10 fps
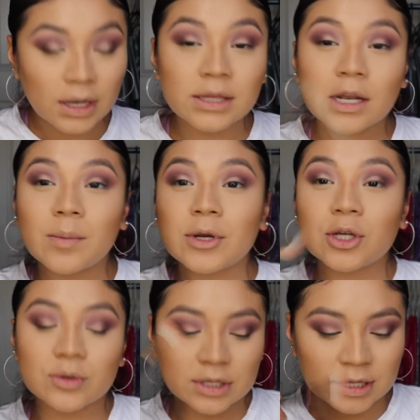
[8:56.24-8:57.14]
And then I'm going to
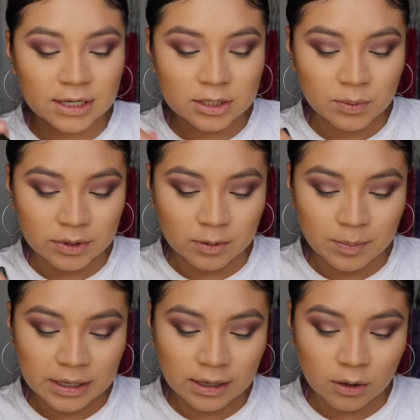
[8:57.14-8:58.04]
use this with the
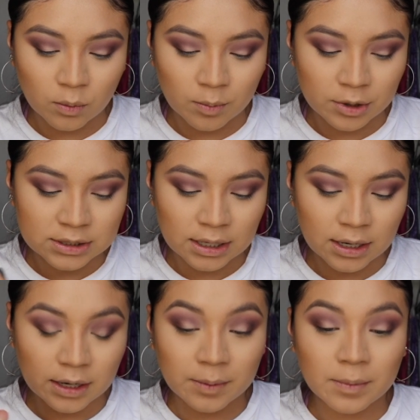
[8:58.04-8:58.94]
pink one more
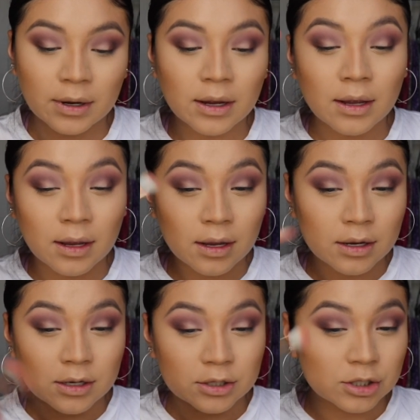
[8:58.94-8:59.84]
time
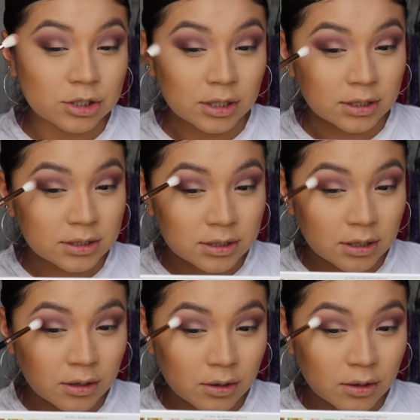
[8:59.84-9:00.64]
to just